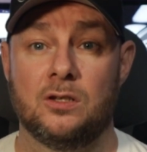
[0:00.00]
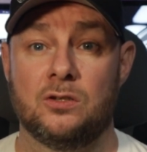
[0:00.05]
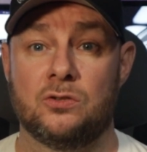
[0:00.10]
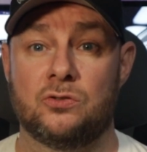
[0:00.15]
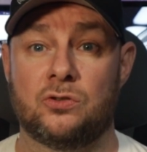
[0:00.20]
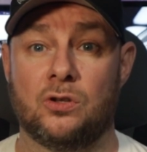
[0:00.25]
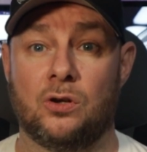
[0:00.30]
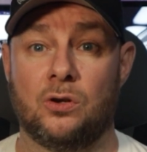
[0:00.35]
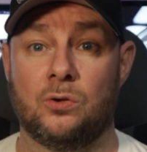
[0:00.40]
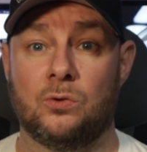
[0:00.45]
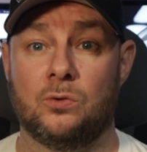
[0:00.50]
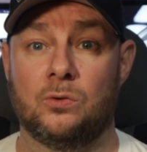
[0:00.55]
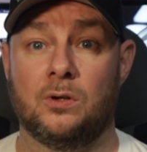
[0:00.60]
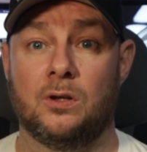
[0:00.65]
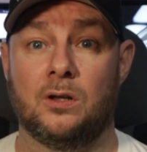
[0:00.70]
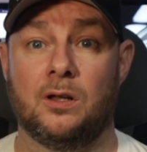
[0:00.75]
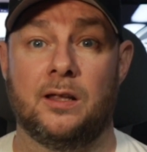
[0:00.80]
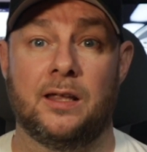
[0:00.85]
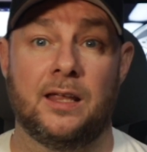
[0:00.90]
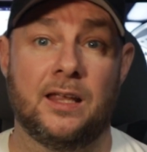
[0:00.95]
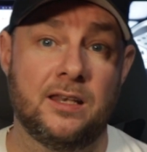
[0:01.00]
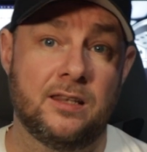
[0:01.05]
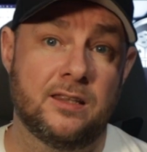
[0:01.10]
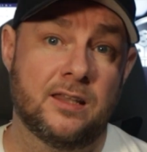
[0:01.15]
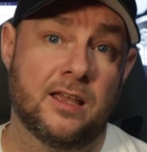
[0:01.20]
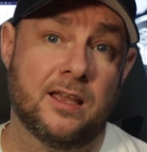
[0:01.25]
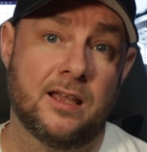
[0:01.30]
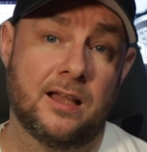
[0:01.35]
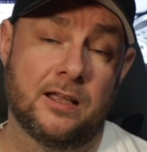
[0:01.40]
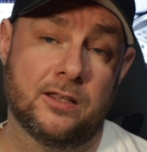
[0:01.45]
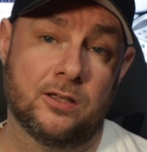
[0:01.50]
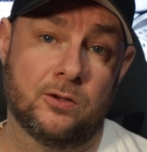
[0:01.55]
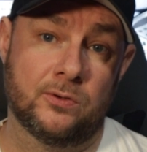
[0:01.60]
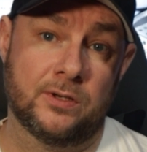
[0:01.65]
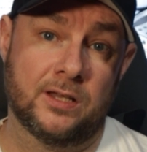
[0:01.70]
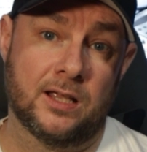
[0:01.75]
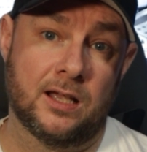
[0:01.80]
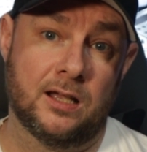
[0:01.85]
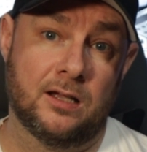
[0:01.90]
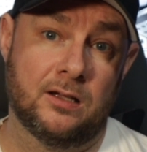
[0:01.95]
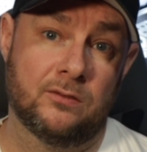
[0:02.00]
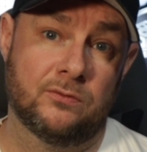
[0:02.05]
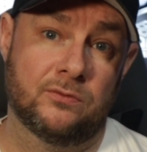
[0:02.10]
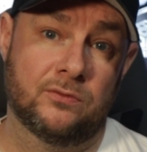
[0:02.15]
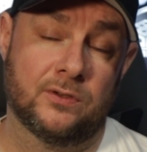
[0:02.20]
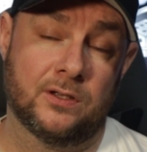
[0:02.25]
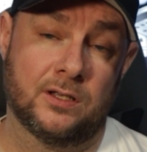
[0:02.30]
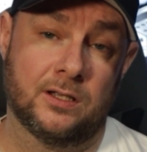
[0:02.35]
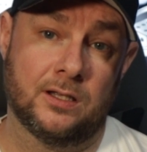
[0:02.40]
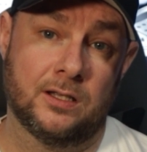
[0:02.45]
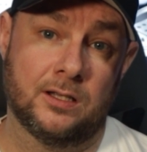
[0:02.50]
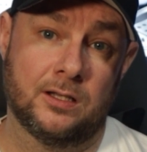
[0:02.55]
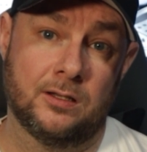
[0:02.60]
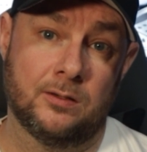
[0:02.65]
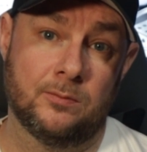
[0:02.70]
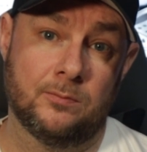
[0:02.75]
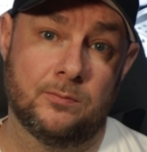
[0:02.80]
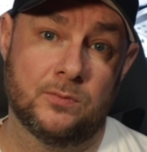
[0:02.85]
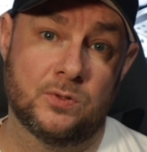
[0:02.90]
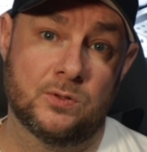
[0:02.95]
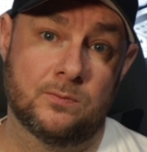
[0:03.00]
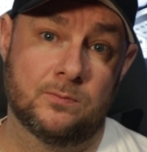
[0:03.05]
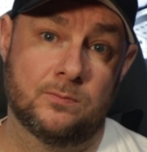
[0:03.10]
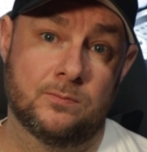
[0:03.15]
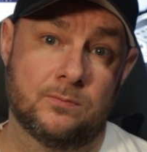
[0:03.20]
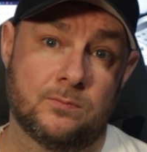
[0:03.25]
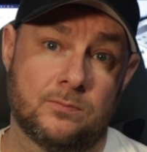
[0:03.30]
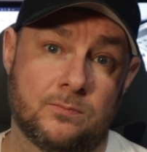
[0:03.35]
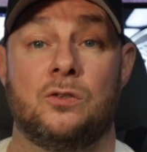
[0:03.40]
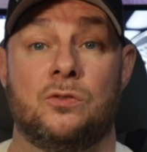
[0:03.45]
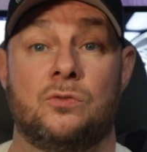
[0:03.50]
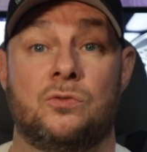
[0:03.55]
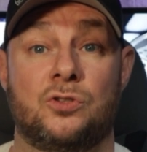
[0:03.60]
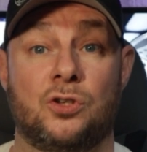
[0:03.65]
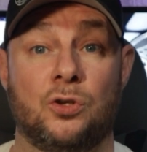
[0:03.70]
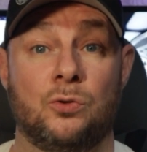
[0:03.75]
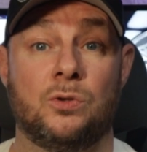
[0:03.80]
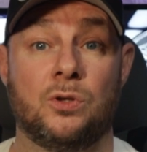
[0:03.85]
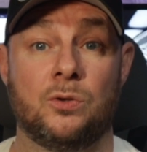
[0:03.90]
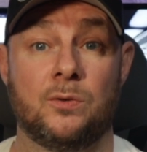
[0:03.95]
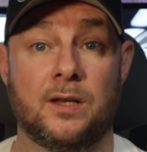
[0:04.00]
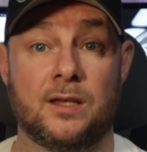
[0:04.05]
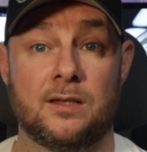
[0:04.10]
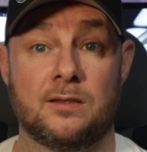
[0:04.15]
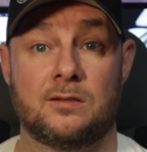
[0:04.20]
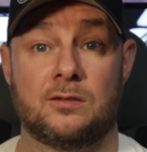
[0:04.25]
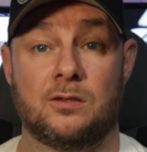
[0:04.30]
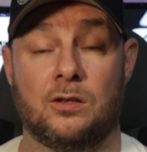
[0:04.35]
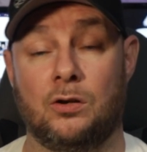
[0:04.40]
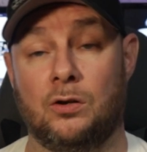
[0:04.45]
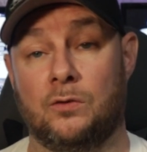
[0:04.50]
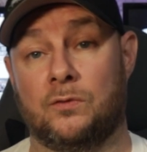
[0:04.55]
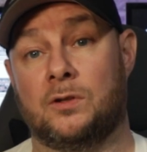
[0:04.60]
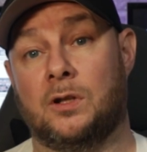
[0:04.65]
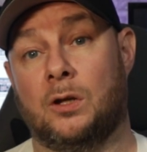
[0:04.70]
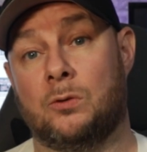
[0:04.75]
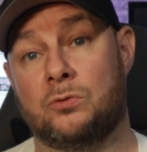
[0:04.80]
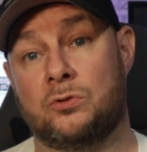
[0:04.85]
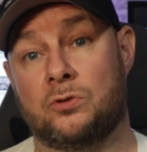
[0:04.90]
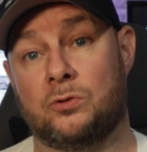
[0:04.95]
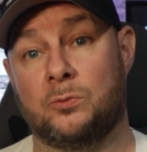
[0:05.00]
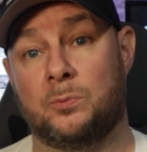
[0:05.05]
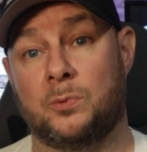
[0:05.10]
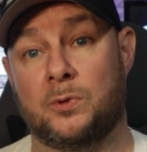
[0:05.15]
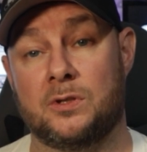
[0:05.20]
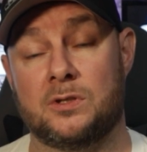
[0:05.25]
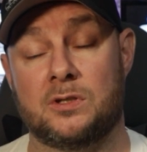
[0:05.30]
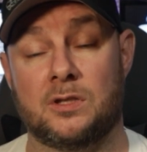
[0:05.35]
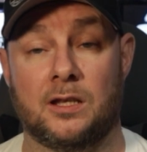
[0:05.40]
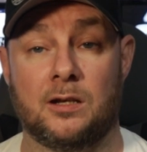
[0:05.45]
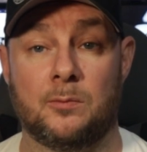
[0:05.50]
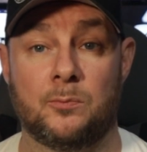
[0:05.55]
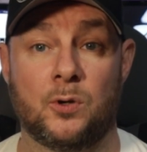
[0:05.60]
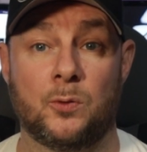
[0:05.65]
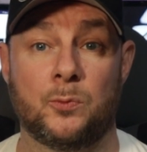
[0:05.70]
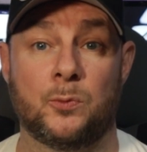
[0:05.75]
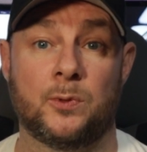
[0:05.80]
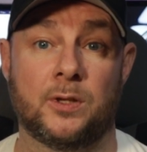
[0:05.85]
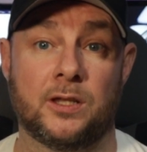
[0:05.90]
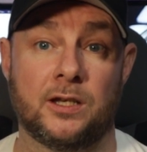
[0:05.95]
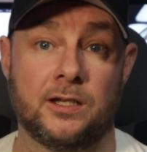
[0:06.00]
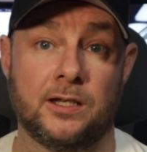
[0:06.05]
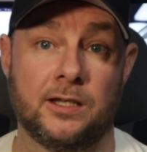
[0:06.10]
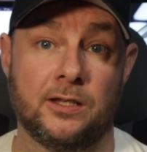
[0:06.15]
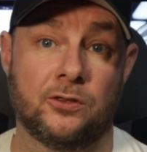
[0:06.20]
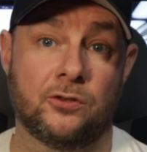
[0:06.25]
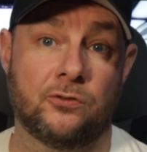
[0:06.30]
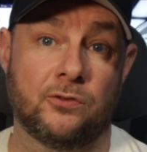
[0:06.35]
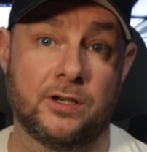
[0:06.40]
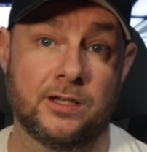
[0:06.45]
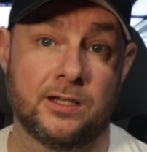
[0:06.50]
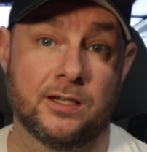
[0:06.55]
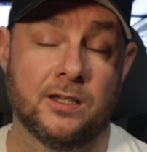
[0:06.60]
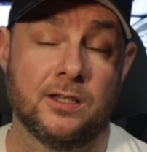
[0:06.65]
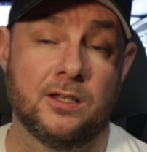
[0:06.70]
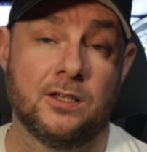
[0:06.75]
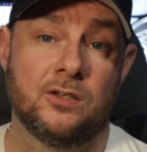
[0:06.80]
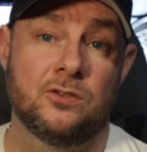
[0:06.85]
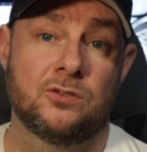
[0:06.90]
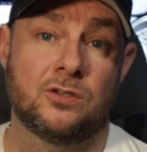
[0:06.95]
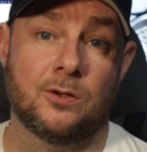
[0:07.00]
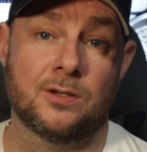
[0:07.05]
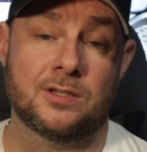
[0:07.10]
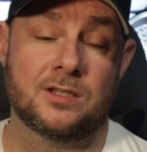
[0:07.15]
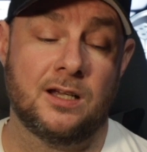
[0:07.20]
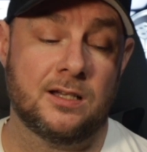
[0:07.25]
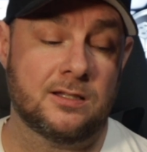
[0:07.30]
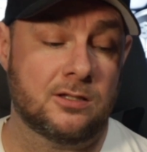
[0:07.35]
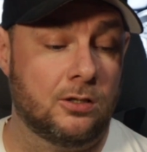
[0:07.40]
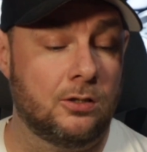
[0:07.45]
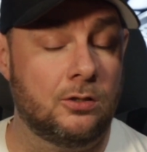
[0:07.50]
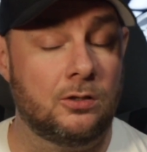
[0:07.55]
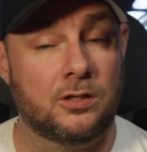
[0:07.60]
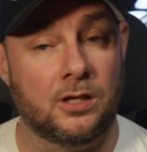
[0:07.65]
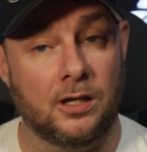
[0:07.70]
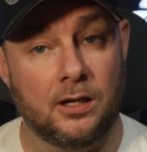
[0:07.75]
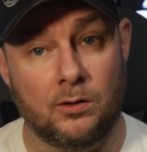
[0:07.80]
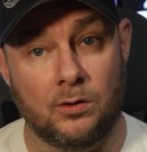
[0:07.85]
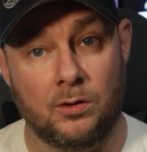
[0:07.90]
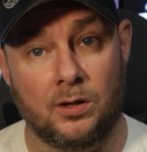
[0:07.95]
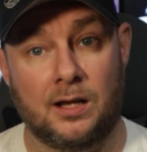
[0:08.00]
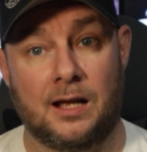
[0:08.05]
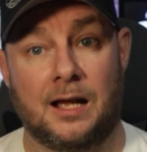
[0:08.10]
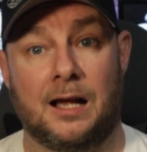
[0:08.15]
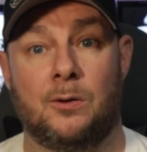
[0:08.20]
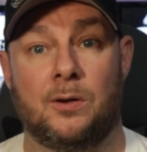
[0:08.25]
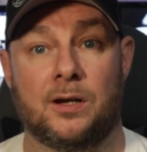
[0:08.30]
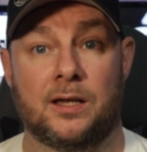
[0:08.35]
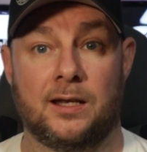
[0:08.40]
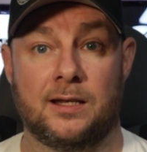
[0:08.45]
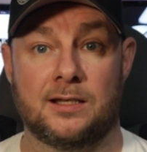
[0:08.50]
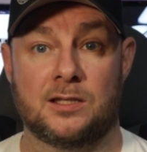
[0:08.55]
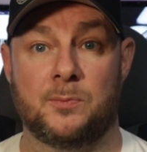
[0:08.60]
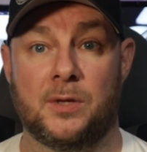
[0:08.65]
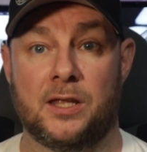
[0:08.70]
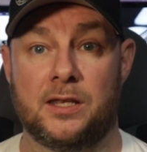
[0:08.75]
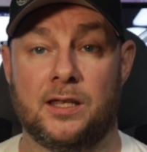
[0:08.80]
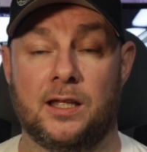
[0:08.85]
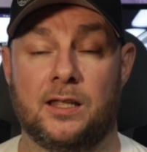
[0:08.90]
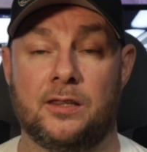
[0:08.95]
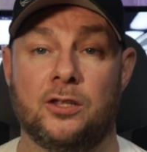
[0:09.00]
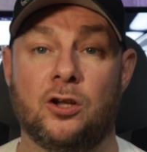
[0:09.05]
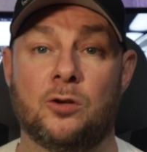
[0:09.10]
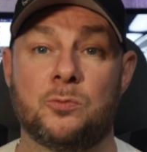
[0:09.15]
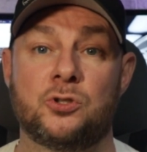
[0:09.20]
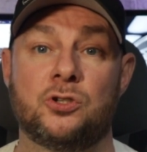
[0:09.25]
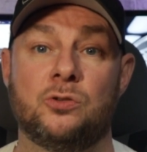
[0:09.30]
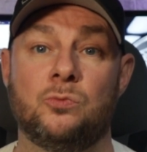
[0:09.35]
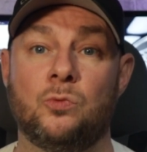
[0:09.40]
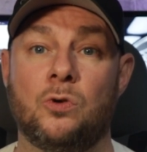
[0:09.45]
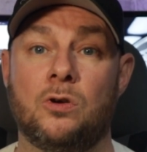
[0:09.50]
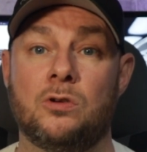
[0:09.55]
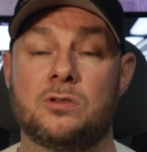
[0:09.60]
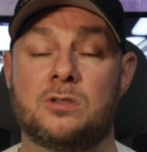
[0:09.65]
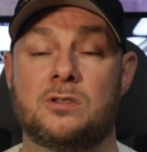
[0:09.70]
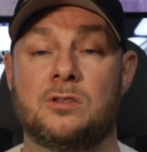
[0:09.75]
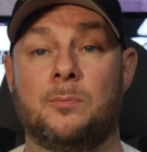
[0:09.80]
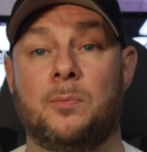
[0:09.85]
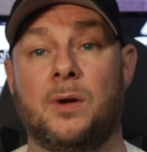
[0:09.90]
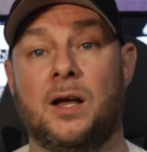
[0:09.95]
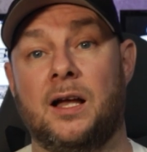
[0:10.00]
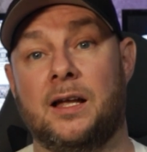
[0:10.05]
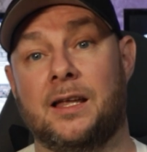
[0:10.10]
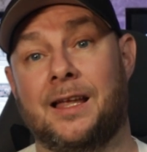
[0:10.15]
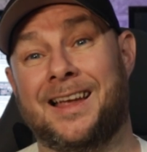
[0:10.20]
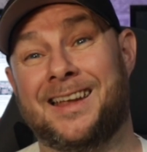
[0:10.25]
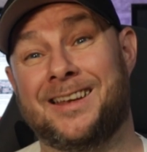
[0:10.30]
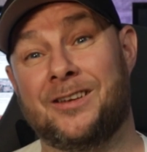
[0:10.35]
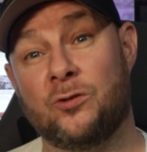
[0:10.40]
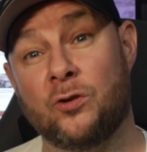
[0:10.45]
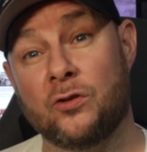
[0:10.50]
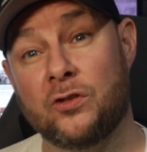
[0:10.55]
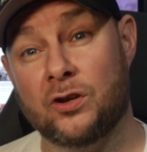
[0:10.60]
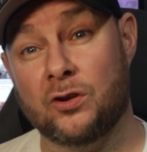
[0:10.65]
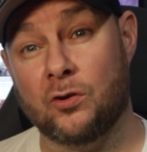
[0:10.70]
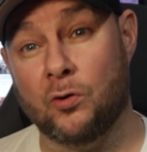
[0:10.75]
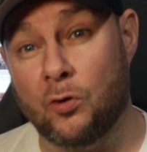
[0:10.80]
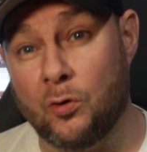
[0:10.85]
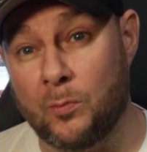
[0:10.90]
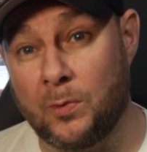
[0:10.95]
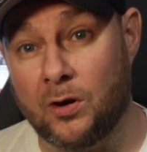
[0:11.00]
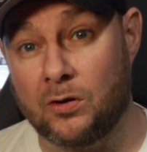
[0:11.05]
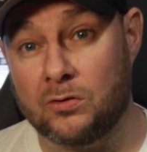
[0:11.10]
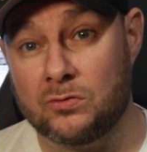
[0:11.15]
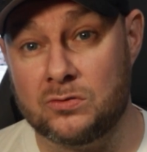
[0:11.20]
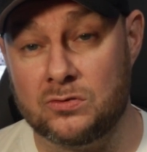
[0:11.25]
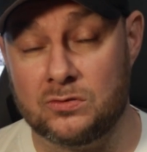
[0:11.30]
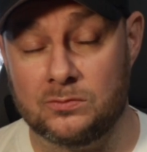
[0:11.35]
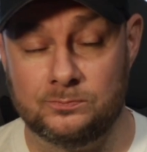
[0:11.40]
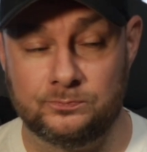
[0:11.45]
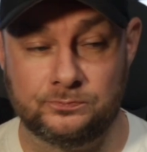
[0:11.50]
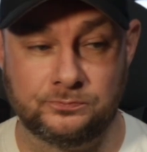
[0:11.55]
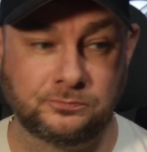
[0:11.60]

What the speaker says: So in there I only have 2 units of clone troopers, and I'm probably going to need 3. So I started to look at how I can expend that. The option was to buy another core box